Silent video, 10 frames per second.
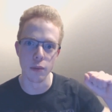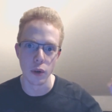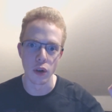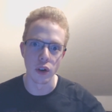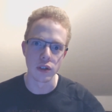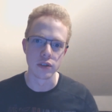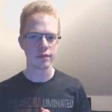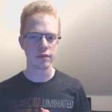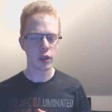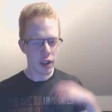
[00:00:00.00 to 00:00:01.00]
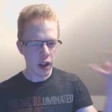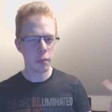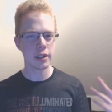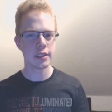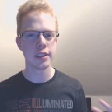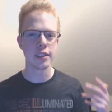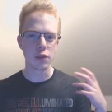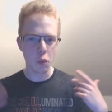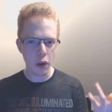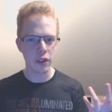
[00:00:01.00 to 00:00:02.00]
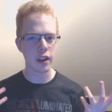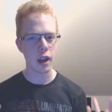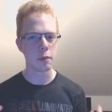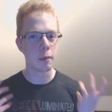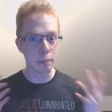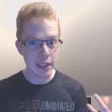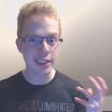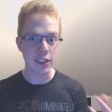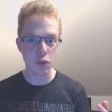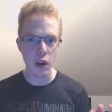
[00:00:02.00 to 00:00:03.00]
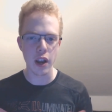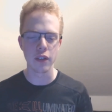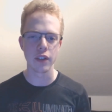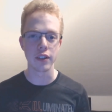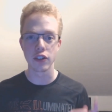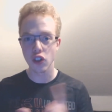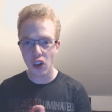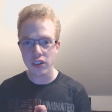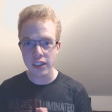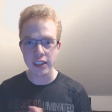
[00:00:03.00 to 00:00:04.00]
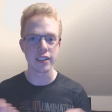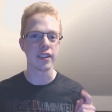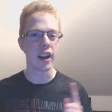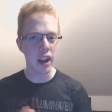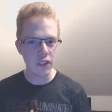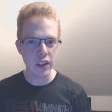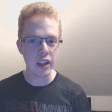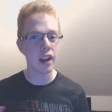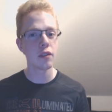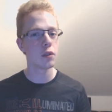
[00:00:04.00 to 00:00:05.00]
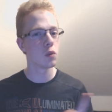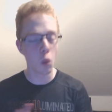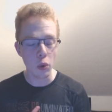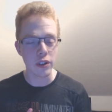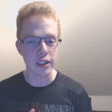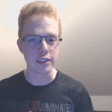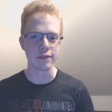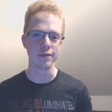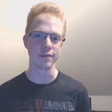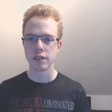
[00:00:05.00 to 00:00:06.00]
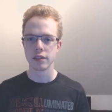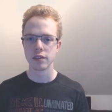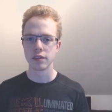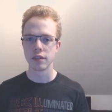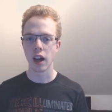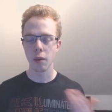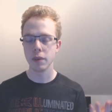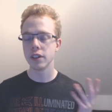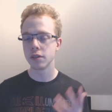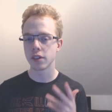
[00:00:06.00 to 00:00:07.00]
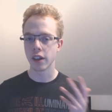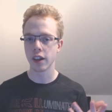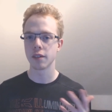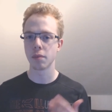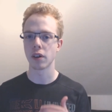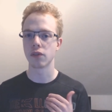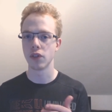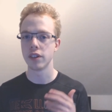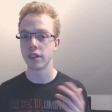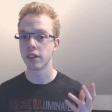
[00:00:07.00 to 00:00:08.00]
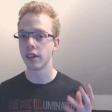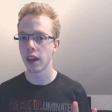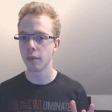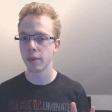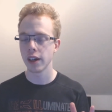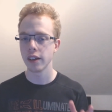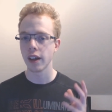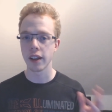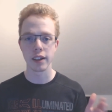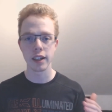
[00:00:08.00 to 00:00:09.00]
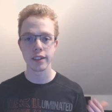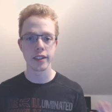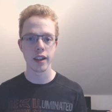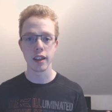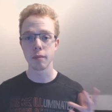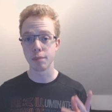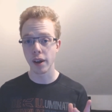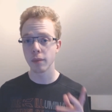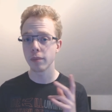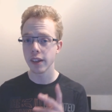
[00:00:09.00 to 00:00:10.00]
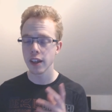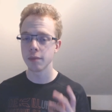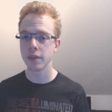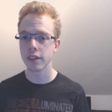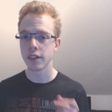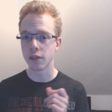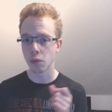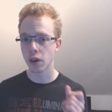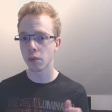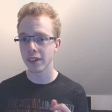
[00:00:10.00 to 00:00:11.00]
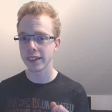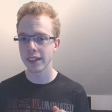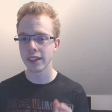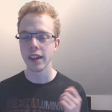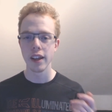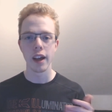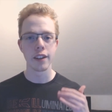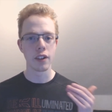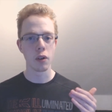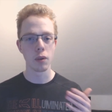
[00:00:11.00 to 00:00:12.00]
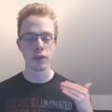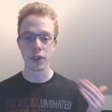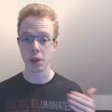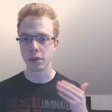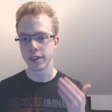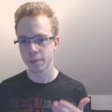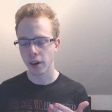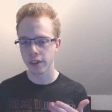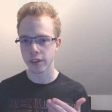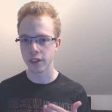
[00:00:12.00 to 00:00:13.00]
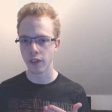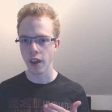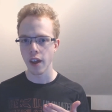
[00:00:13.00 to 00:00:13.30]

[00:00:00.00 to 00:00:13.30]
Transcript: armor. The combat is one of the game's biggest strengths. It's solid, it's heavy, and rewarding. I've been using an Xbox 360 gamepad, and I gotta say, the button placements is very well done, and it's all very responsive.